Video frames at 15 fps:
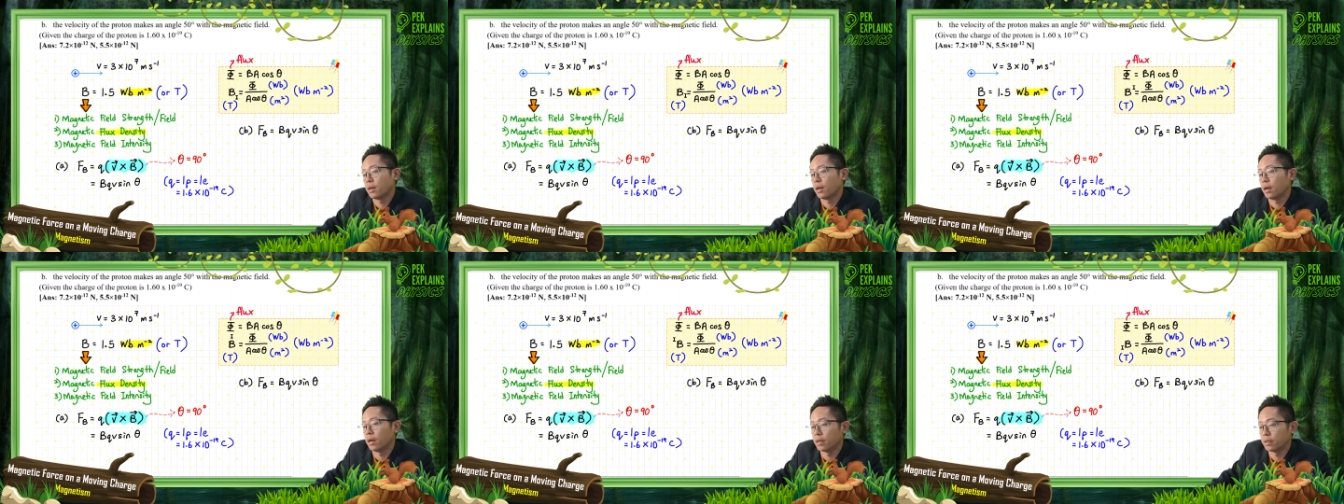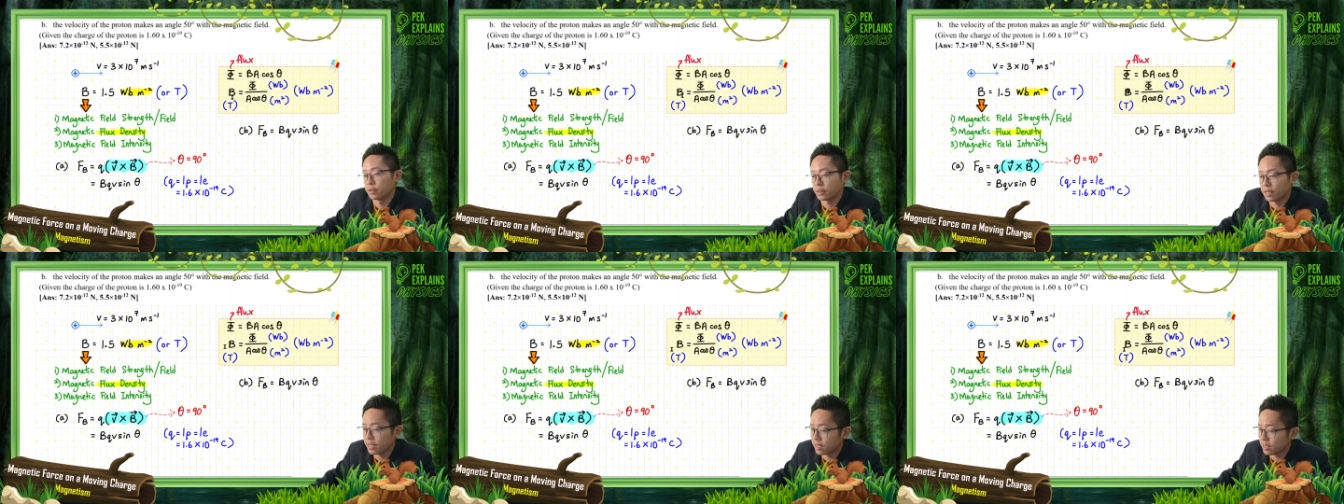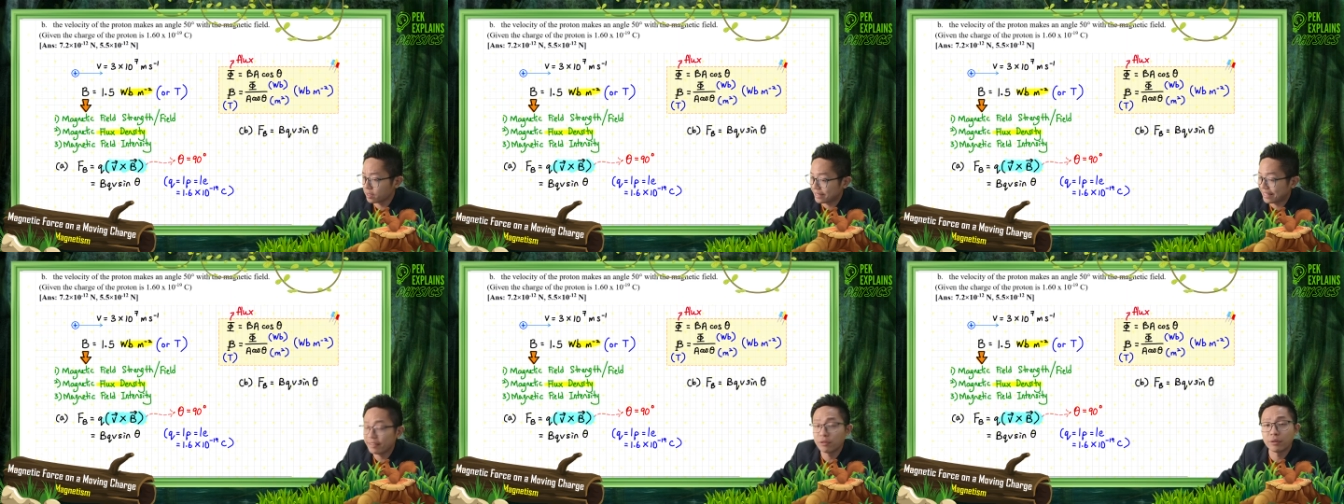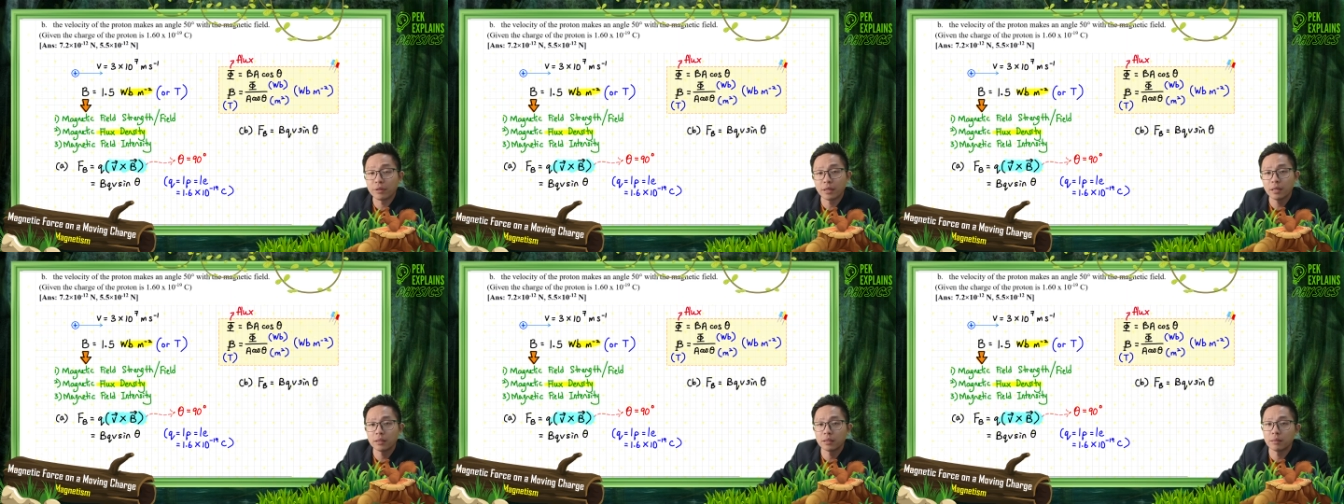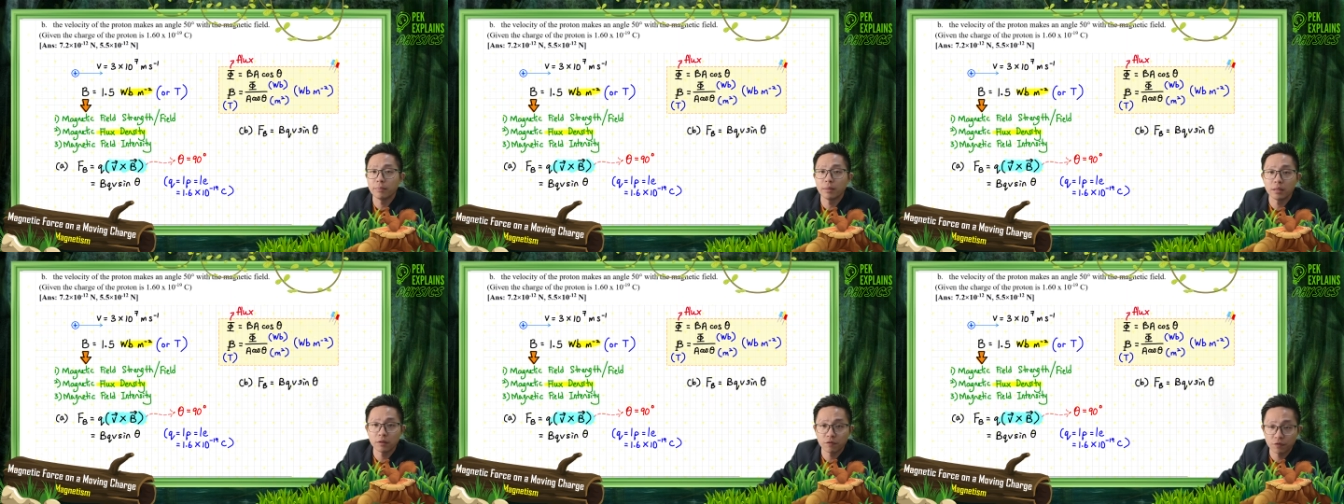There you get the
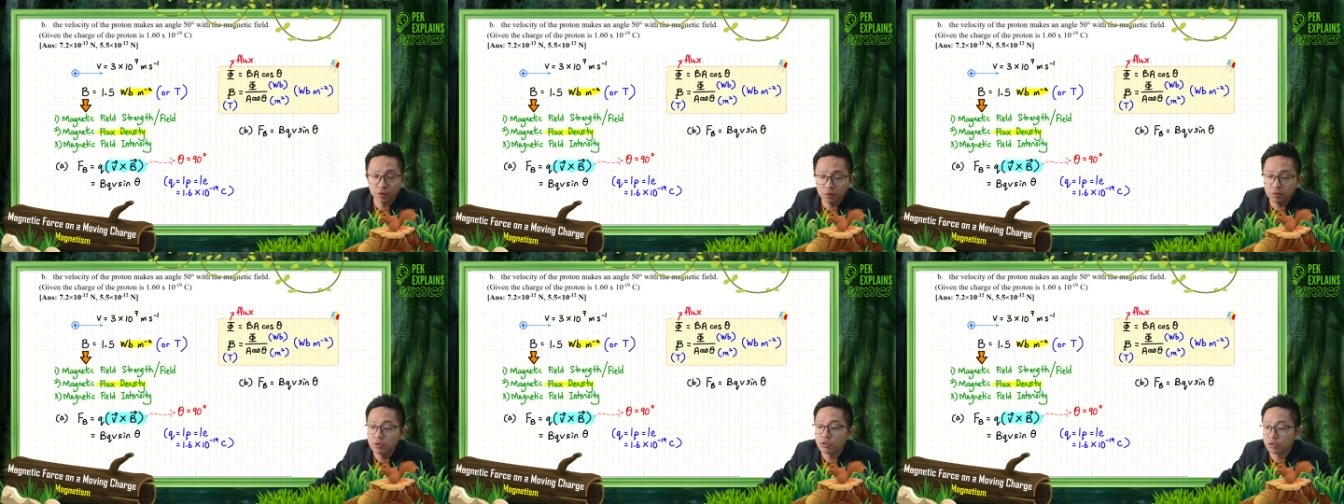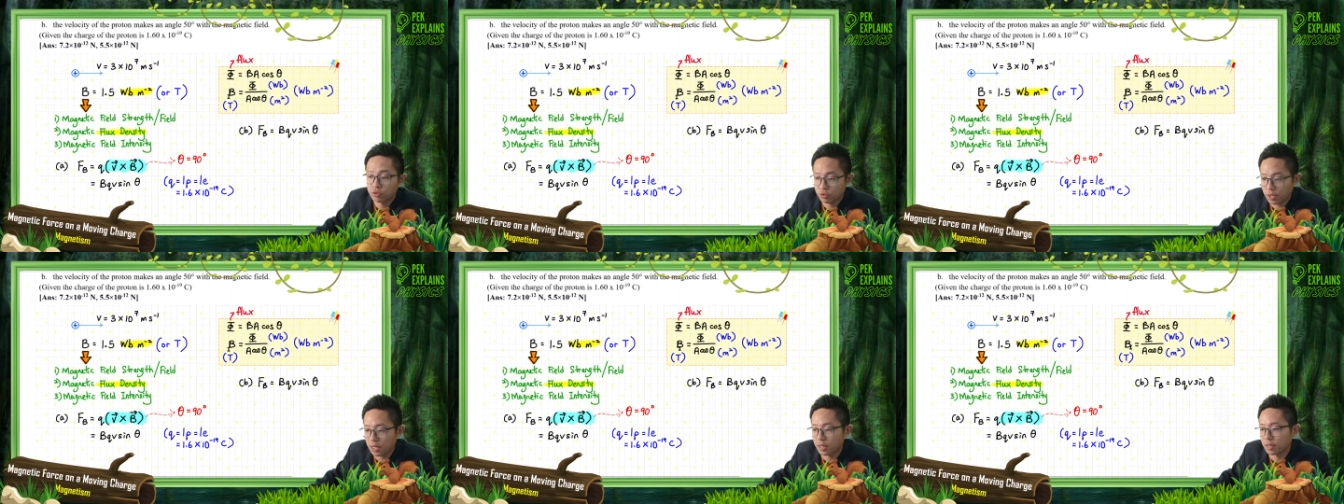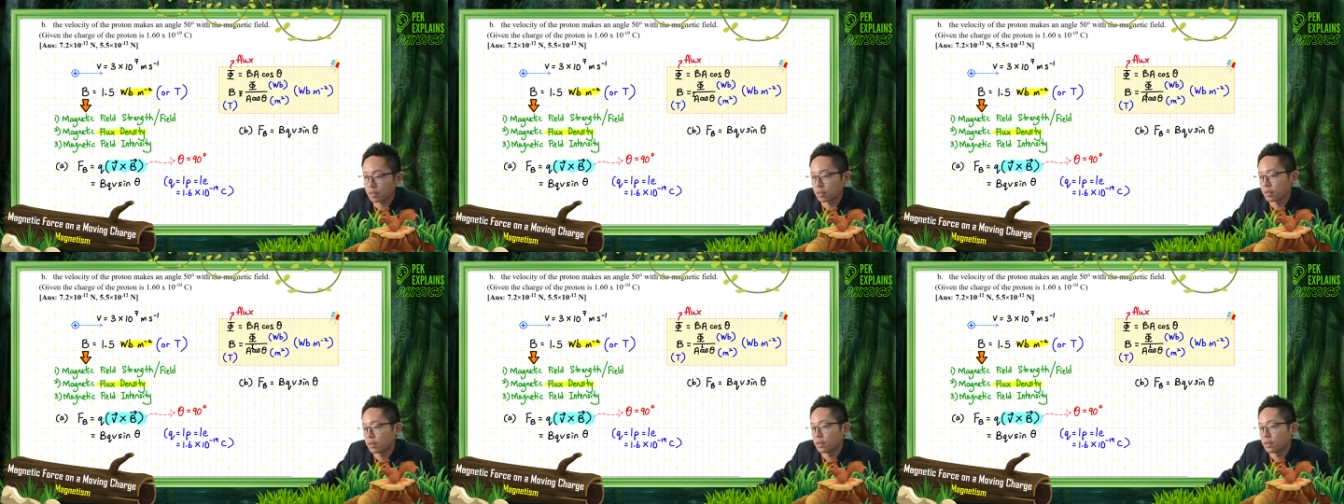magnetic field strength,